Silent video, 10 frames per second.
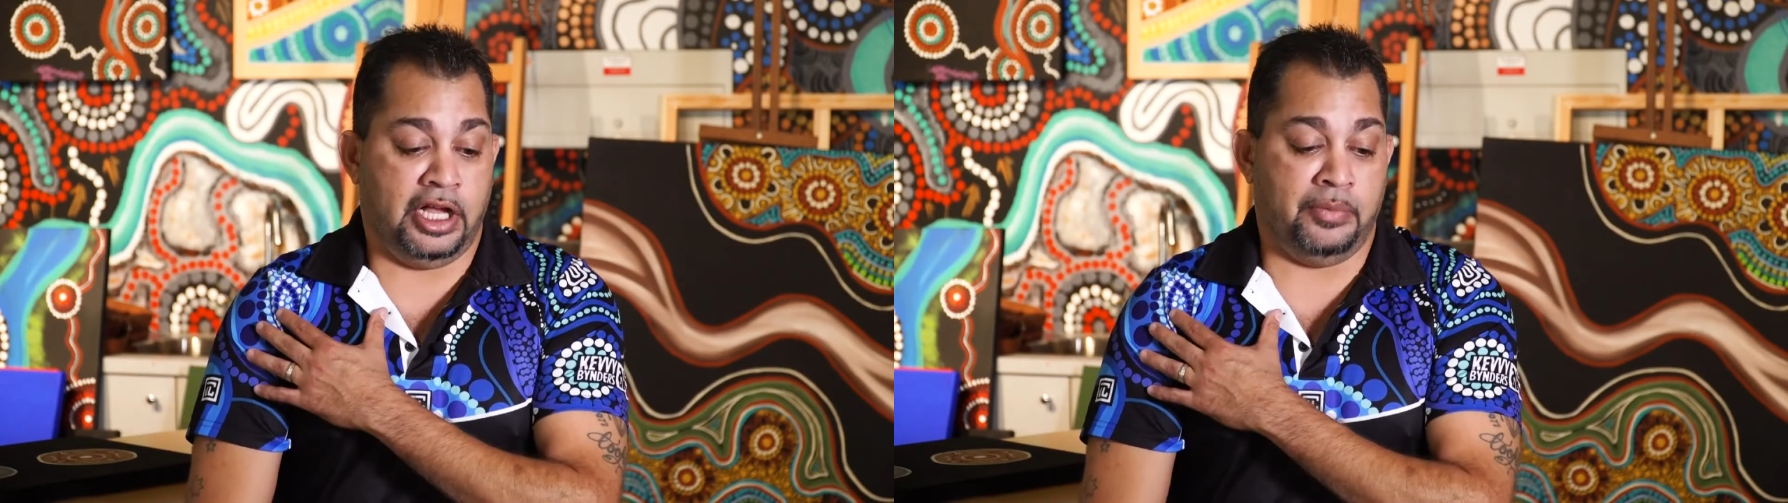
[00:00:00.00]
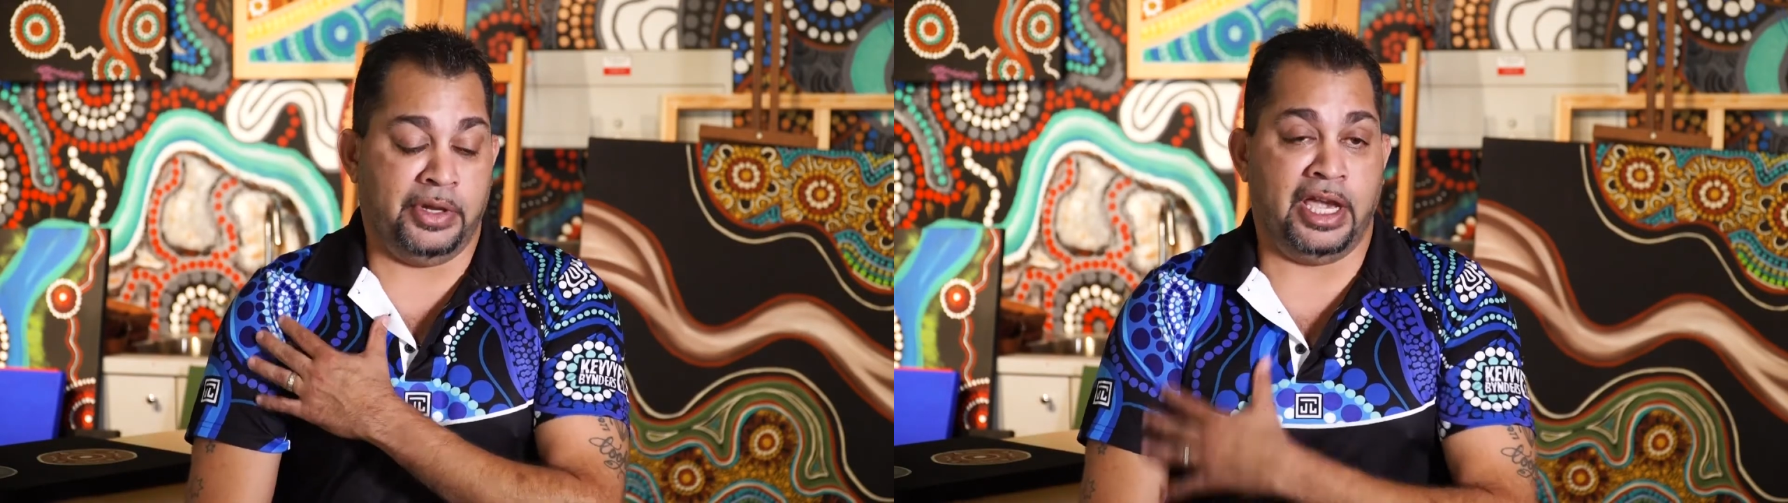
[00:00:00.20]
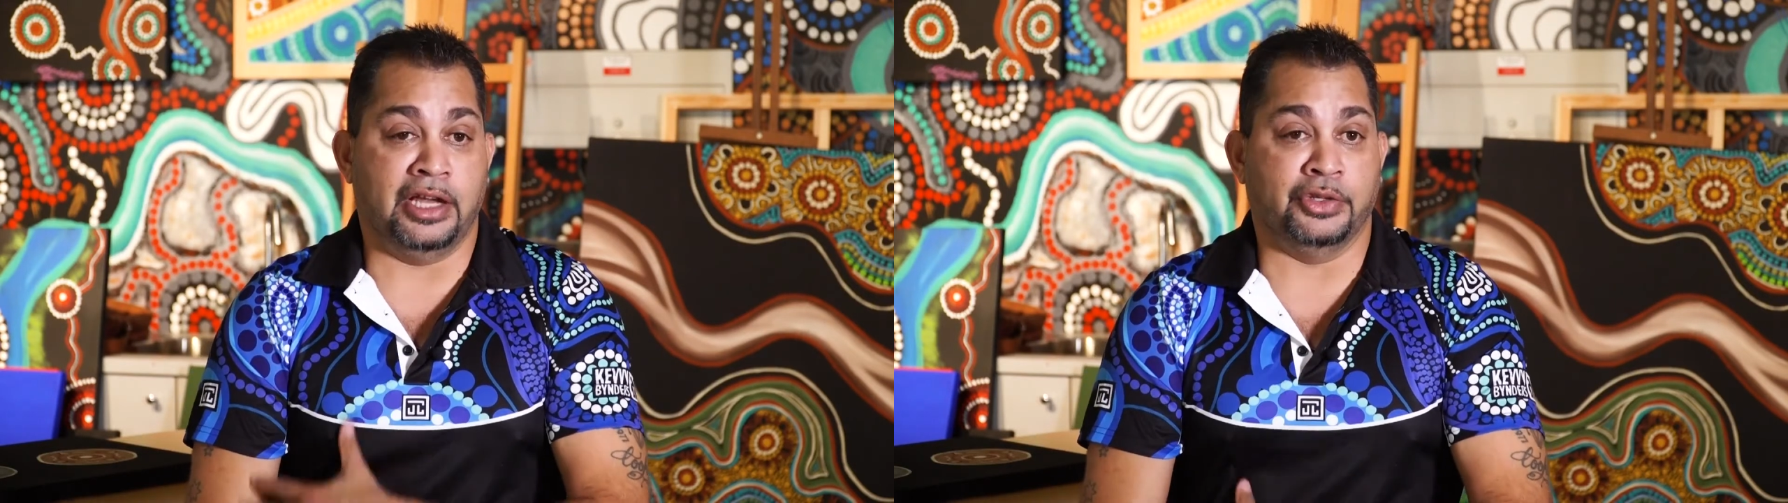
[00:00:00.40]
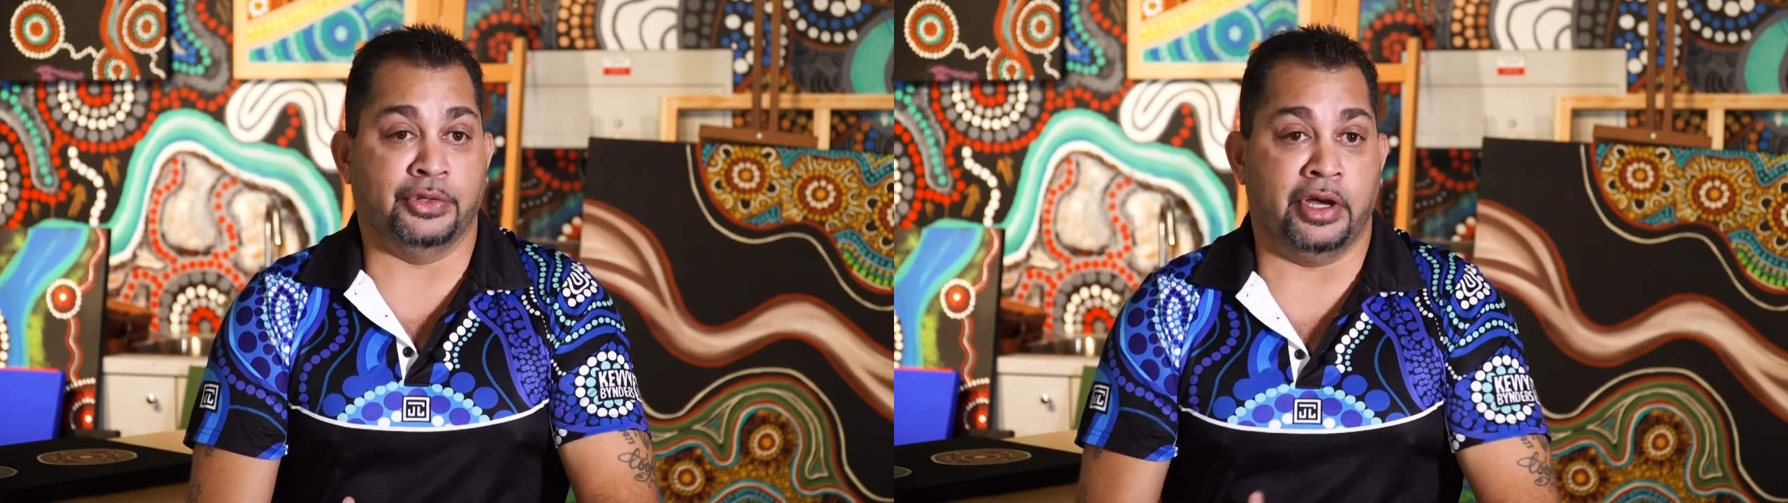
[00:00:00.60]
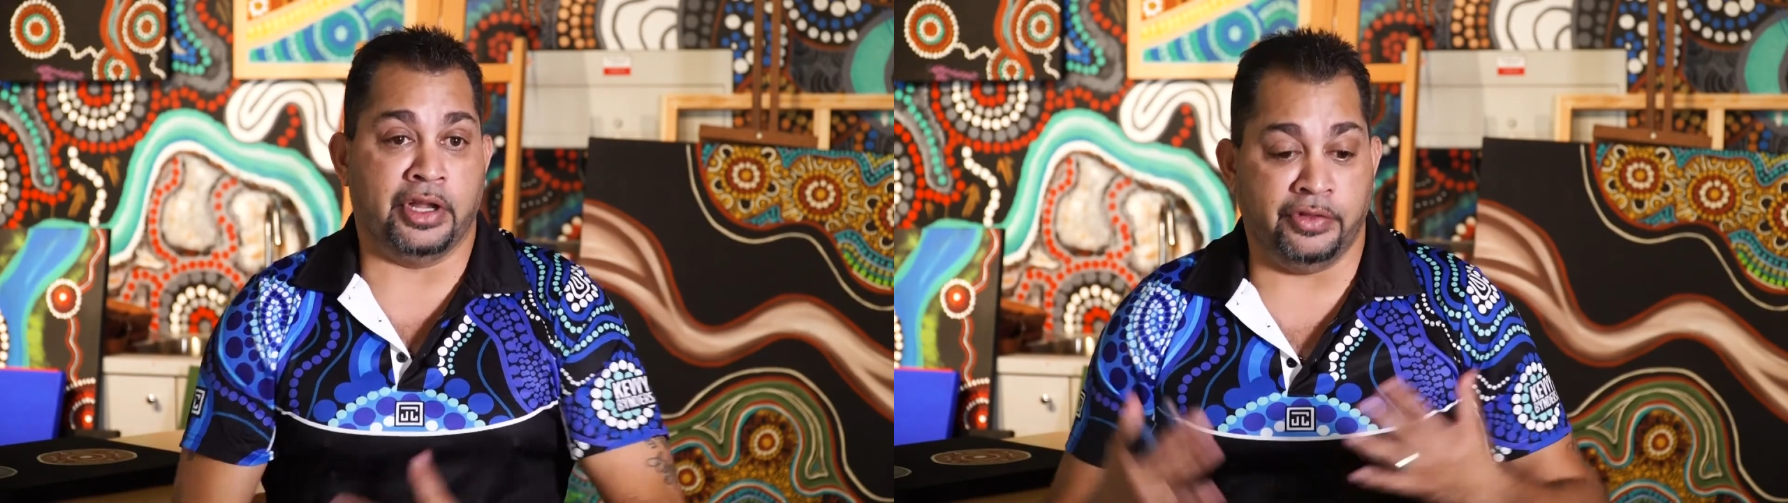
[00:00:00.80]
Michaela's
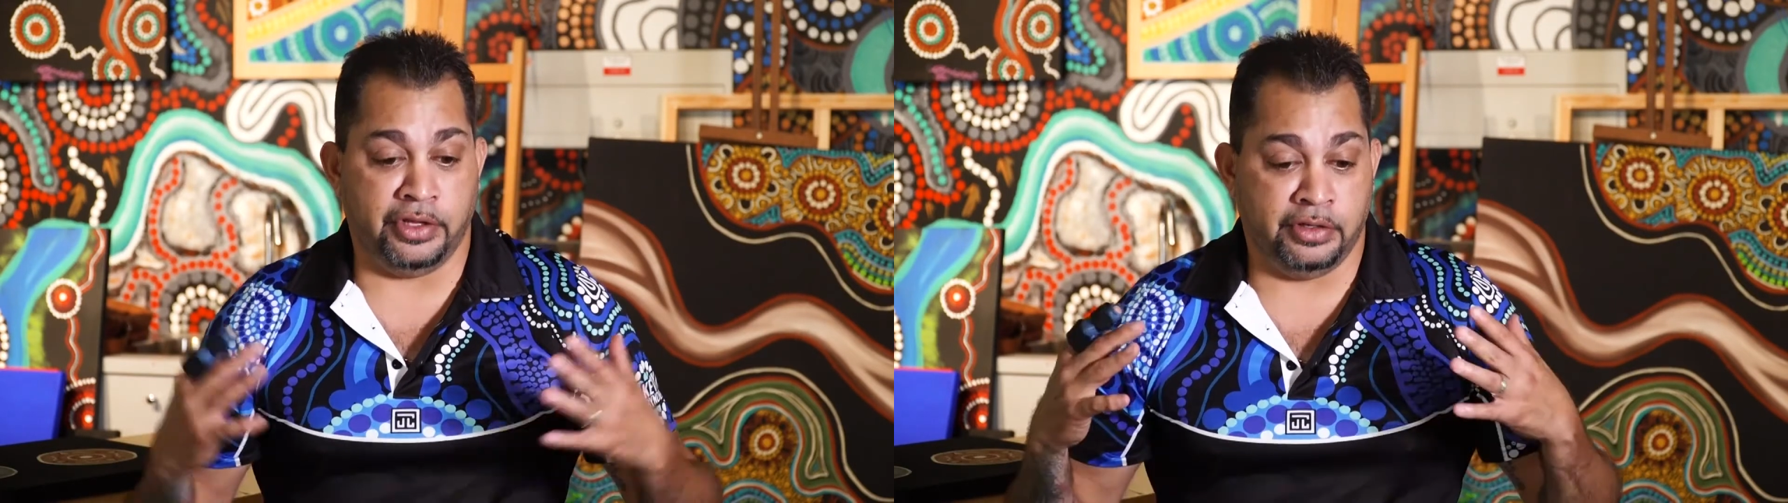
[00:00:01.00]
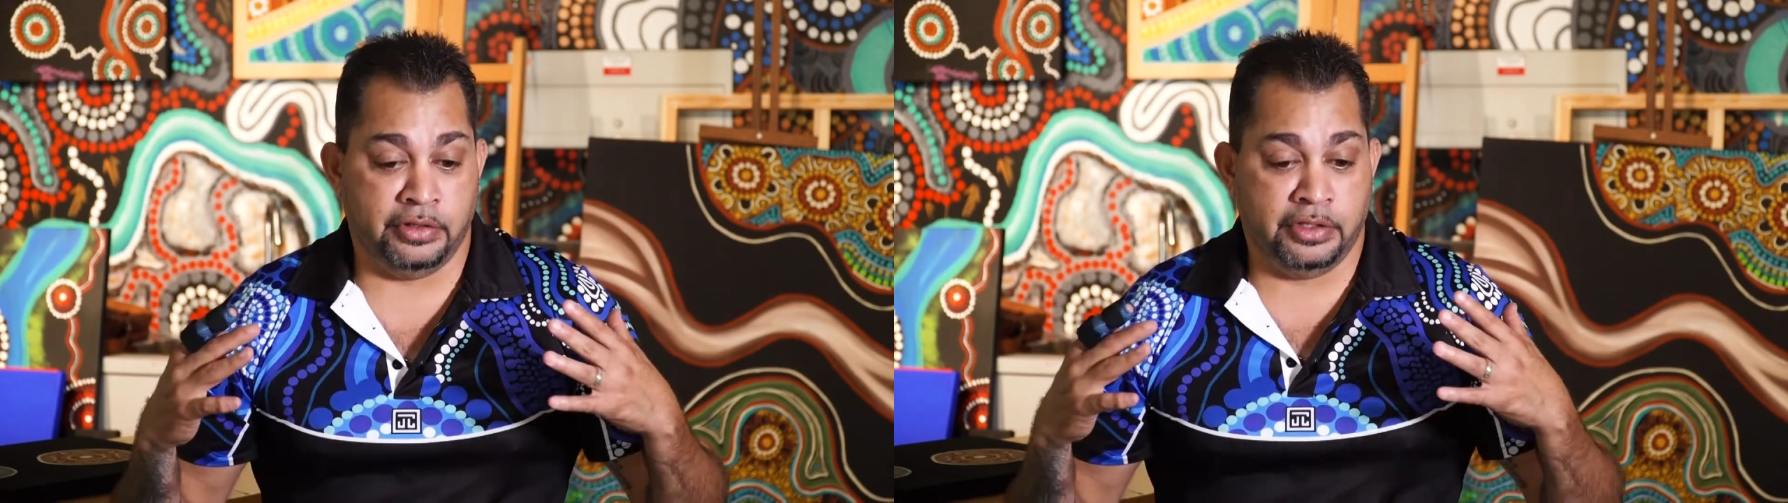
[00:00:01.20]
side, and then